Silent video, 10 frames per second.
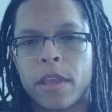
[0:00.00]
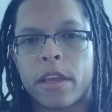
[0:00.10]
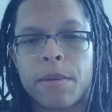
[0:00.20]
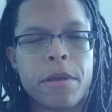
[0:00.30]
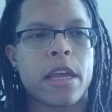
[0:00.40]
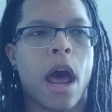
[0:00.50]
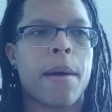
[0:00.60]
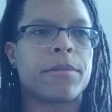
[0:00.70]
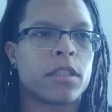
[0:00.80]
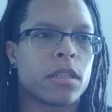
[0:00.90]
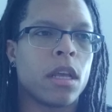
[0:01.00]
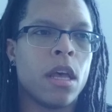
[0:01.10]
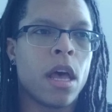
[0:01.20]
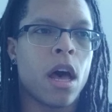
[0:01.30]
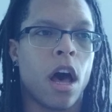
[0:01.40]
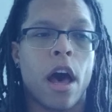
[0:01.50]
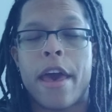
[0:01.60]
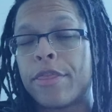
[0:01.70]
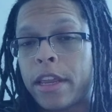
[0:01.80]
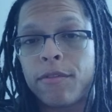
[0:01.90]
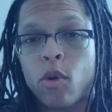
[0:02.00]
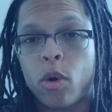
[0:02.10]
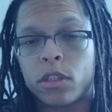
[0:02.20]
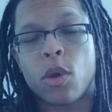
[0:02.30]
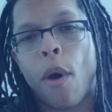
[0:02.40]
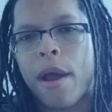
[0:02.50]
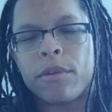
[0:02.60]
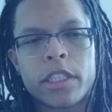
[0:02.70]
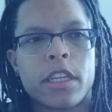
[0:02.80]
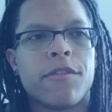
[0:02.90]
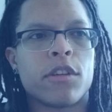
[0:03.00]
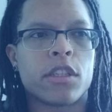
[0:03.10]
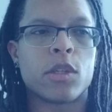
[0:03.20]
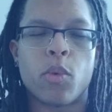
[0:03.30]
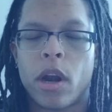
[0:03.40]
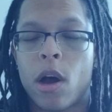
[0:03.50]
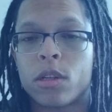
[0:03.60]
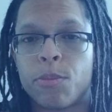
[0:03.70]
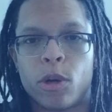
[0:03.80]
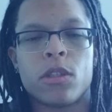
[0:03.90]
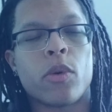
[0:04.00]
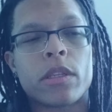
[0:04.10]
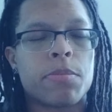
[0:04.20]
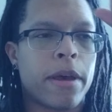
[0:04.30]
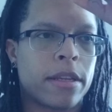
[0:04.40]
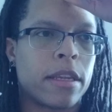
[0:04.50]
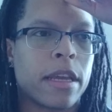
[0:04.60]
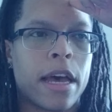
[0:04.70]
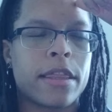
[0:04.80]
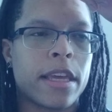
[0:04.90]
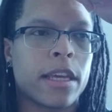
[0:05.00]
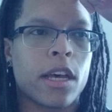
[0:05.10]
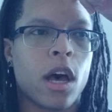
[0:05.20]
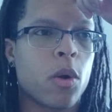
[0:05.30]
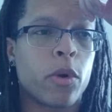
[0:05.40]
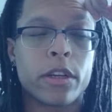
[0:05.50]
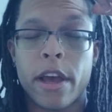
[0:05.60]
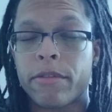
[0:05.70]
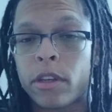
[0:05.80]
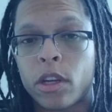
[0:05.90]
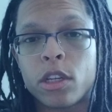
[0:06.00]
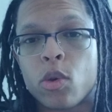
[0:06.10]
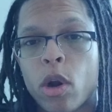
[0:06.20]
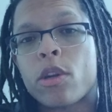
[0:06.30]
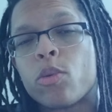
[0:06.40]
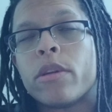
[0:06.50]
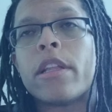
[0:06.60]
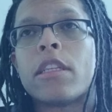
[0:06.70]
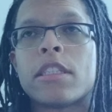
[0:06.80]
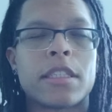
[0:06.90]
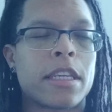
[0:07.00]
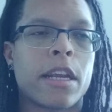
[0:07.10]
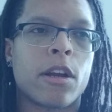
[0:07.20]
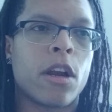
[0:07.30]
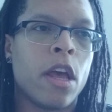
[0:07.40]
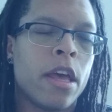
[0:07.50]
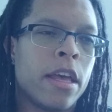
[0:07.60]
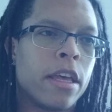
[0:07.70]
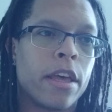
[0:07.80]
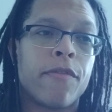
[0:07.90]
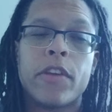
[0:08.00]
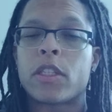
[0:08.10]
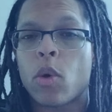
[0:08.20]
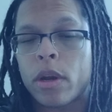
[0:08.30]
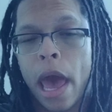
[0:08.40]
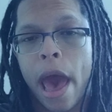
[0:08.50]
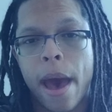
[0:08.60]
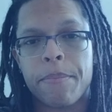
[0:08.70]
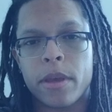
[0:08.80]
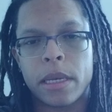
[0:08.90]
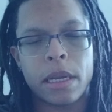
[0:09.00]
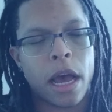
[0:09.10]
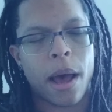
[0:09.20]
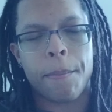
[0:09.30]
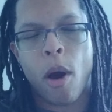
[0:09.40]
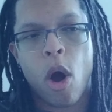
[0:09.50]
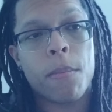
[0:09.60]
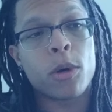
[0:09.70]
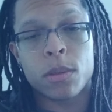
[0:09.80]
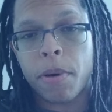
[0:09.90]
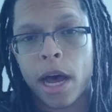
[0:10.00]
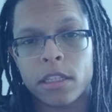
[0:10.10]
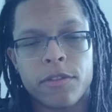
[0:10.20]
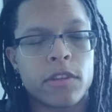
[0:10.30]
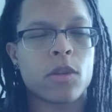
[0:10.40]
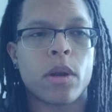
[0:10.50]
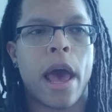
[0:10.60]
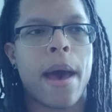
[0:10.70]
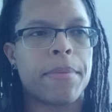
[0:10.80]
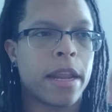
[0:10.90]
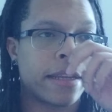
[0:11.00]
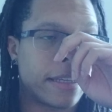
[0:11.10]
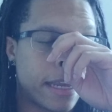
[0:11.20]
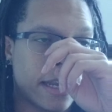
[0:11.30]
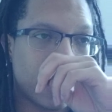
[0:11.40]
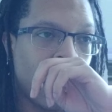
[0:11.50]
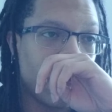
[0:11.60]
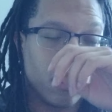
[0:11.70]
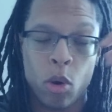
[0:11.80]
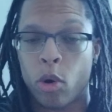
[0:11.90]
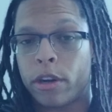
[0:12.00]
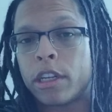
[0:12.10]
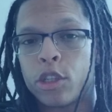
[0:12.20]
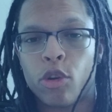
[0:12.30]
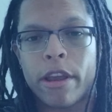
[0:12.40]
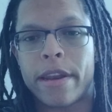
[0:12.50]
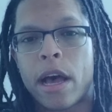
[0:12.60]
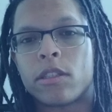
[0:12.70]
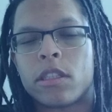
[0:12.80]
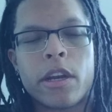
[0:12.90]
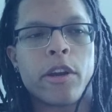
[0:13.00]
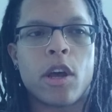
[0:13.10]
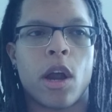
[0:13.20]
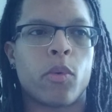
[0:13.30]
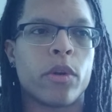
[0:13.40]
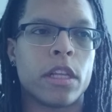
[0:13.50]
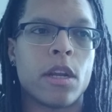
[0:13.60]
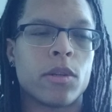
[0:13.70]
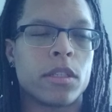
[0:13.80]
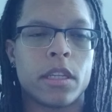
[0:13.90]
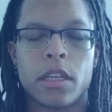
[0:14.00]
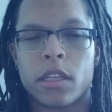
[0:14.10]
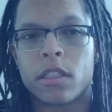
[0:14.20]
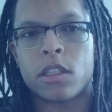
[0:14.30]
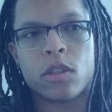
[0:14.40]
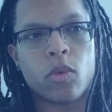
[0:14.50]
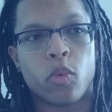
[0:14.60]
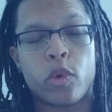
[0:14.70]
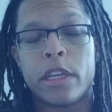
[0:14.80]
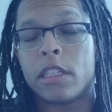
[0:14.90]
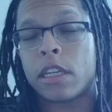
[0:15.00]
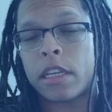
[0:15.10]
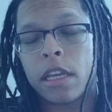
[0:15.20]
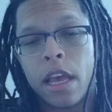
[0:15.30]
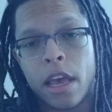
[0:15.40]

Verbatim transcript: it can be an option. And then, of course, the wide receivers is what I was more so expecting. I think we're definitely going to do our due diligence here. If it's going to happen, I'm almost positive it's going to happen at 10 or in a trade-down scenario. I really don't see us reaching